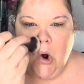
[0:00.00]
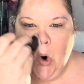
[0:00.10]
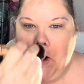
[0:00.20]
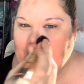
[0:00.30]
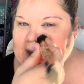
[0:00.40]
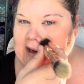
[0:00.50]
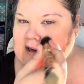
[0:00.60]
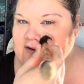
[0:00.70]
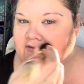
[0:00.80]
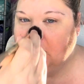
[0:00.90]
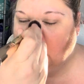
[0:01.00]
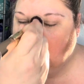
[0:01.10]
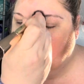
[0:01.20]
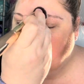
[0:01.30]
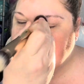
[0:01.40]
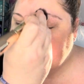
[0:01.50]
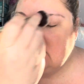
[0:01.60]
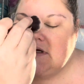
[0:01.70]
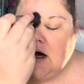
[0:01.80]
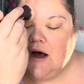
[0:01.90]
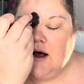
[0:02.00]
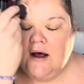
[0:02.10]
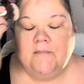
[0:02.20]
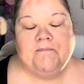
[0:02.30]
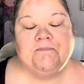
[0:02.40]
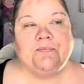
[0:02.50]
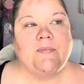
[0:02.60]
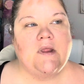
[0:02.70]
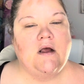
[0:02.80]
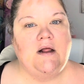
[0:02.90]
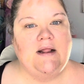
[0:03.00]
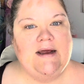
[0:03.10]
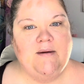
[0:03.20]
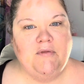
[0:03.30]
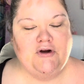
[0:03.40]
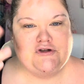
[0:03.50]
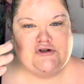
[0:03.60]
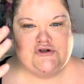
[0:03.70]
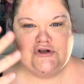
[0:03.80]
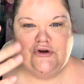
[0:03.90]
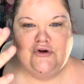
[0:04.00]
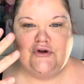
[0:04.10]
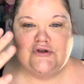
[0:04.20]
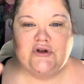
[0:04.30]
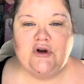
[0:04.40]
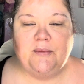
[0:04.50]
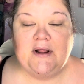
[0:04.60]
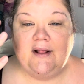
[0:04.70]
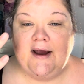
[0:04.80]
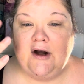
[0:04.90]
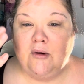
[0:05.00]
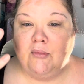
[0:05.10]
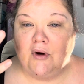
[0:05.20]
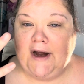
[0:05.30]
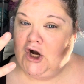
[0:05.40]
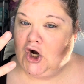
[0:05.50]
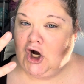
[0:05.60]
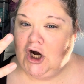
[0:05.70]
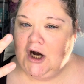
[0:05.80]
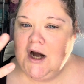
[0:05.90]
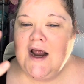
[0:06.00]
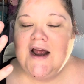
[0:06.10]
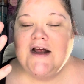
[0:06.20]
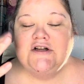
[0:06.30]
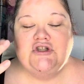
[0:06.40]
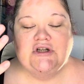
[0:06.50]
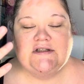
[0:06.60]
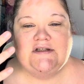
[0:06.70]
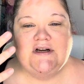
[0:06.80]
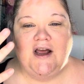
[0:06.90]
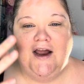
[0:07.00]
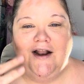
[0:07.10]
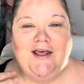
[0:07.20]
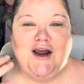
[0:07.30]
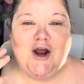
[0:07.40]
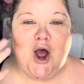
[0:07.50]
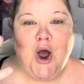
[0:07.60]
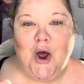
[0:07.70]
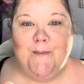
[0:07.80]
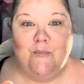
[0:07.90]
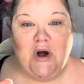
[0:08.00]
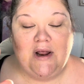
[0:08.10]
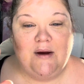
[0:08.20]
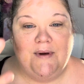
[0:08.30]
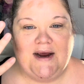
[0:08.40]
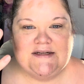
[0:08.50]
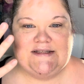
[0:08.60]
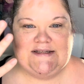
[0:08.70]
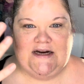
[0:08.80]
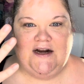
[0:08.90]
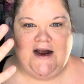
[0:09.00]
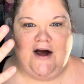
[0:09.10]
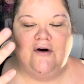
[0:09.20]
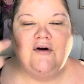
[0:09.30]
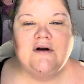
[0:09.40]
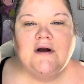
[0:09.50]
or get different looks, glam looks, usually will use a little bit lighter brightener just to kind of like really make it stand out,